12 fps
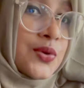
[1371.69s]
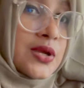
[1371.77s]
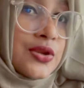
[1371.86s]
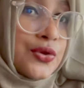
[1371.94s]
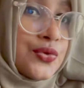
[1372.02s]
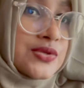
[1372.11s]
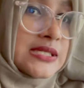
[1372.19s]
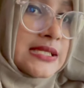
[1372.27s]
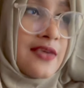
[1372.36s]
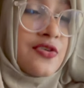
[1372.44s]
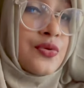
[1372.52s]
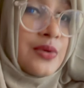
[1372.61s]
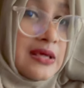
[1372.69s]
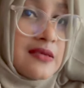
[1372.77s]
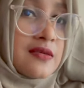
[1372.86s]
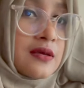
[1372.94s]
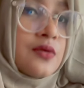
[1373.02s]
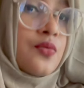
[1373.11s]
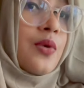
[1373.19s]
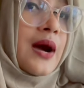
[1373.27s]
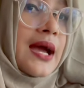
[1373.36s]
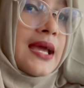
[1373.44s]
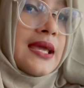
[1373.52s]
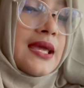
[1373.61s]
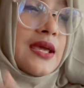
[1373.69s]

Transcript: You can use it as a reason why,